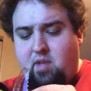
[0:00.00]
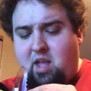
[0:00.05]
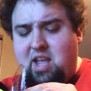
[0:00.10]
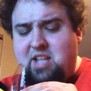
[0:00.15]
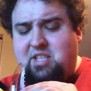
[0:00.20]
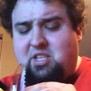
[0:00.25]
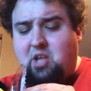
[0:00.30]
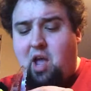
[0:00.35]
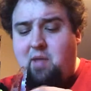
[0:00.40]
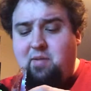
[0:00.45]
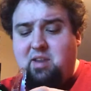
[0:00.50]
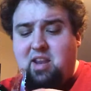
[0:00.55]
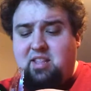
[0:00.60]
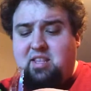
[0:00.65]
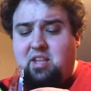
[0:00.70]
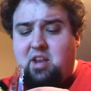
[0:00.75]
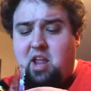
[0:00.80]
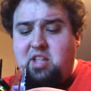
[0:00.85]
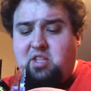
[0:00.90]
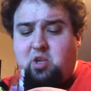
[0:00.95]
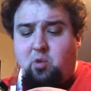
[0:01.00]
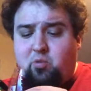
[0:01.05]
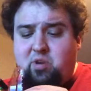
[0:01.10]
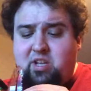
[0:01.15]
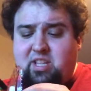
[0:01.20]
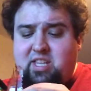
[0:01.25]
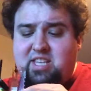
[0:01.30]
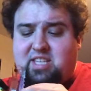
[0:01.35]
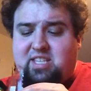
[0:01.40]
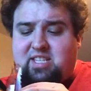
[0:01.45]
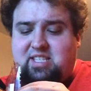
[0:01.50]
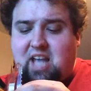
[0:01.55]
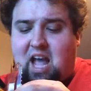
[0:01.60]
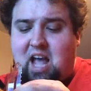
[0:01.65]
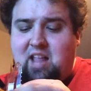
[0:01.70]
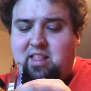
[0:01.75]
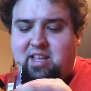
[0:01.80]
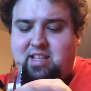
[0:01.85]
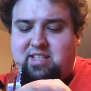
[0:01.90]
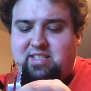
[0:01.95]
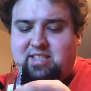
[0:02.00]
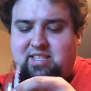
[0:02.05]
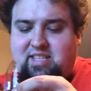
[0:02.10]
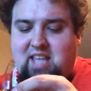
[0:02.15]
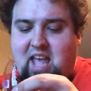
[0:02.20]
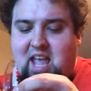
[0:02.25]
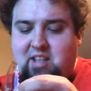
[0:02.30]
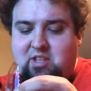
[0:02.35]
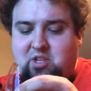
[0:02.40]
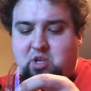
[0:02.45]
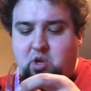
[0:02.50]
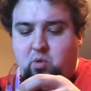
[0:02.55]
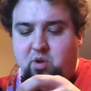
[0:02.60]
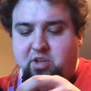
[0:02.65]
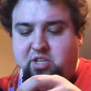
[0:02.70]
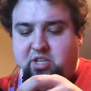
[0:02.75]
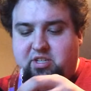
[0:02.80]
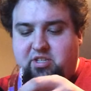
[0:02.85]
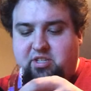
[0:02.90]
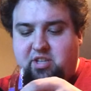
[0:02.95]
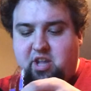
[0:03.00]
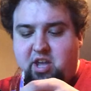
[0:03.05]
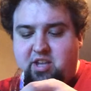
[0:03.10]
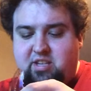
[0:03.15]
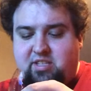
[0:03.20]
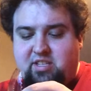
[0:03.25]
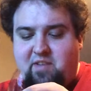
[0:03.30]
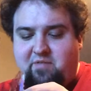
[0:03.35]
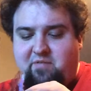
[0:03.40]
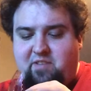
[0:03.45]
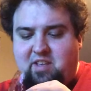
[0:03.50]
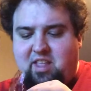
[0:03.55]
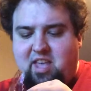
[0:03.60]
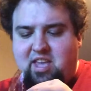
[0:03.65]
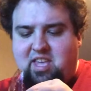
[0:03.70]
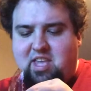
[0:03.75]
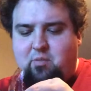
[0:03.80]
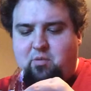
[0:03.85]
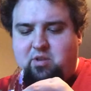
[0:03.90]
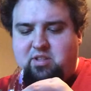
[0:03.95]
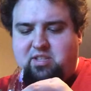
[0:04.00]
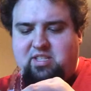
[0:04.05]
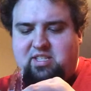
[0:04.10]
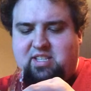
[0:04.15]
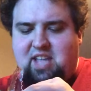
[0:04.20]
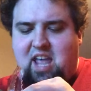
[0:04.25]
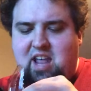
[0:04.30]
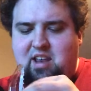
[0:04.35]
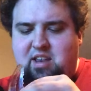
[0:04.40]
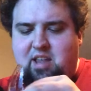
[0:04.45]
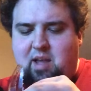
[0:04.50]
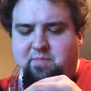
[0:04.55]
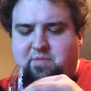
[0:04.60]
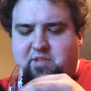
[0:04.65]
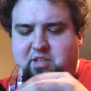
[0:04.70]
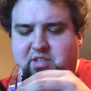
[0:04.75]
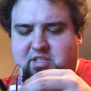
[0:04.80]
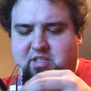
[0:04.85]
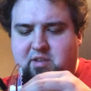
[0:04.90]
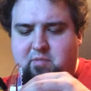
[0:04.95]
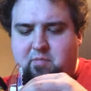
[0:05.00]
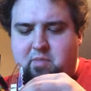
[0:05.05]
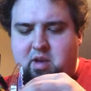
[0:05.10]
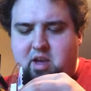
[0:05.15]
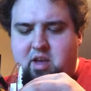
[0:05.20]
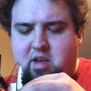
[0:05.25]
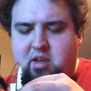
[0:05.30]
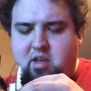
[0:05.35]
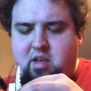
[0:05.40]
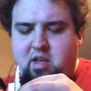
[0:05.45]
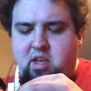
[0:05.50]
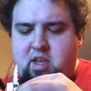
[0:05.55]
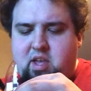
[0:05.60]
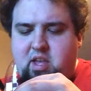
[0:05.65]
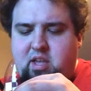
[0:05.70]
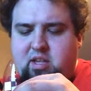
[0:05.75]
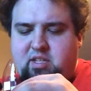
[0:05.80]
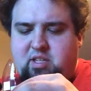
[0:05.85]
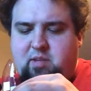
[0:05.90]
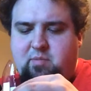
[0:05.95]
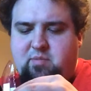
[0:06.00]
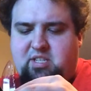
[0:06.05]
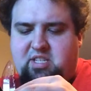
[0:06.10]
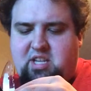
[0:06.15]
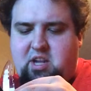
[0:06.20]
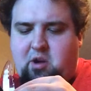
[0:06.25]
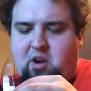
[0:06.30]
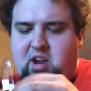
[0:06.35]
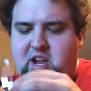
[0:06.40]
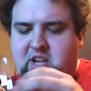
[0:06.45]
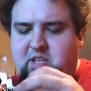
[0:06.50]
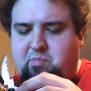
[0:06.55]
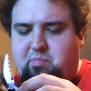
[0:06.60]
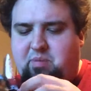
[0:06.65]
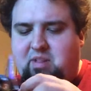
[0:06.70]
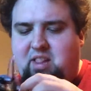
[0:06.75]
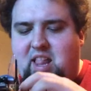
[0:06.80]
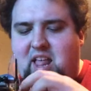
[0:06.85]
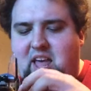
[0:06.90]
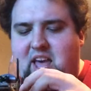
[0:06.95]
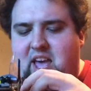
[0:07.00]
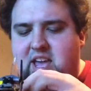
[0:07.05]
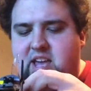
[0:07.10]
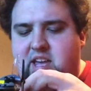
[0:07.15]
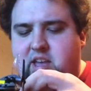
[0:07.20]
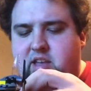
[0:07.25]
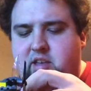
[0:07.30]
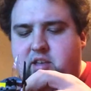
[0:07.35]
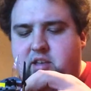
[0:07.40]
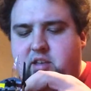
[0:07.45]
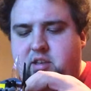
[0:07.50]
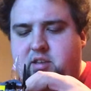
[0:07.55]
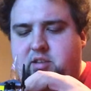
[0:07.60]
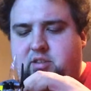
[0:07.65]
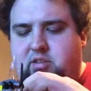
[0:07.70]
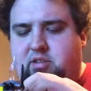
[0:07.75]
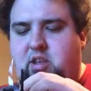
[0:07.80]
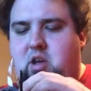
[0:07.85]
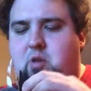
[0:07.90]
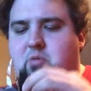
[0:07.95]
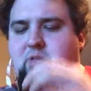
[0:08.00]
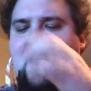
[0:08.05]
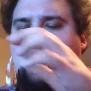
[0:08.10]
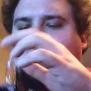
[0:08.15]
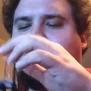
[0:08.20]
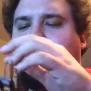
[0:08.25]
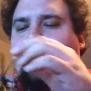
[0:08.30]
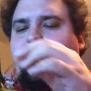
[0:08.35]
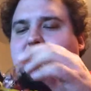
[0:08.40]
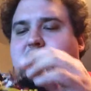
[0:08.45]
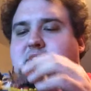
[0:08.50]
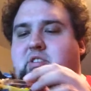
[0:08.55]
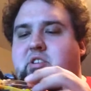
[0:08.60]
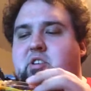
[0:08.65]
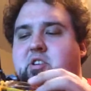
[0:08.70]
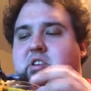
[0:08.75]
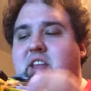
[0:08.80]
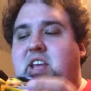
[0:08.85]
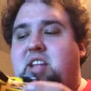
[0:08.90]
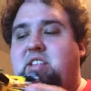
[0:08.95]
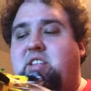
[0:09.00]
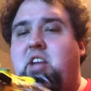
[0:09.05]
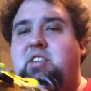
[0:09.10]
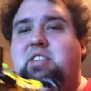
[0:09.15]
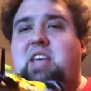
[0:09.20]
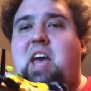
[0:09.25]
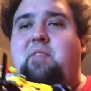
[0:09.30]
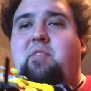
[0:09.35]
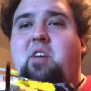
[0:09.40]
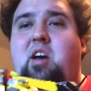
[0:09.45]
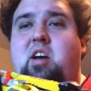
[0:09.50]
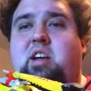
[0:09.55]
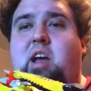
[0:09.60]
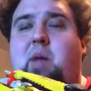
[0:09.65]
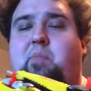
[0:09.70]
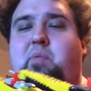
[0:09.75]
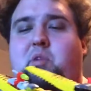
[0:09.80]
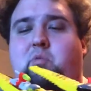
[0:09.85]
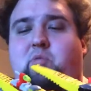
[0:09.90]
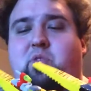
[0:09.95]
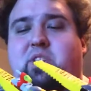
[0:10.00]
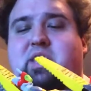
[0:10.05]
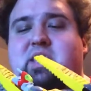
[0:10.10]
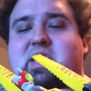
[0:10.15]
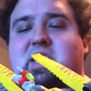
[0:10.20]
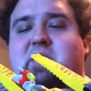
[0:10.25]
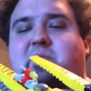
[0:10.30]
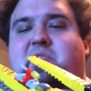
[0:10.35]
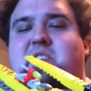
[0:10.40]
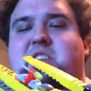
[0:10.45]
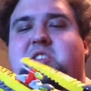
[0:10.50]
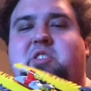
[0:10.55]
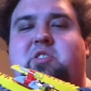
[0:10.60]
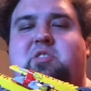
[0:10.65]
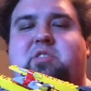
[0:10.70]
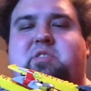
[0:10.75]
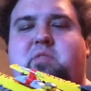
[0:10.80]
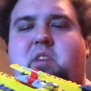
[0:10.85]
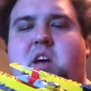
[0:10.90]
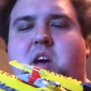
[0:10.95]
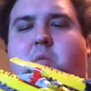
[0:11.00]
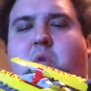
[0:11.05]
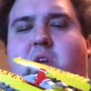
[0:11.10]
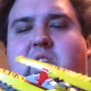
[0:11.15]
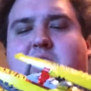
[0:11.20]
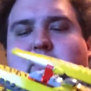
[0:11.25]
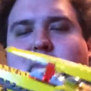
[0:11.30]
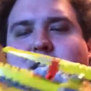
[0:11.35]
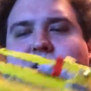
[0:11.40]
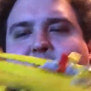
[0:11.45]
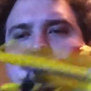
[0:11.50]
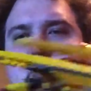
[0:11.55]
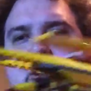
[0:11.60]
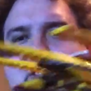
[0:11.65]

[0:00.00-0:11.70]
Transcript: It's I mean it's a it's a really solid set too, which is nice. I feel like it would stand up to some uh, some serious play, so that's always good. It does have a couple of really neat features. Uh, one of the main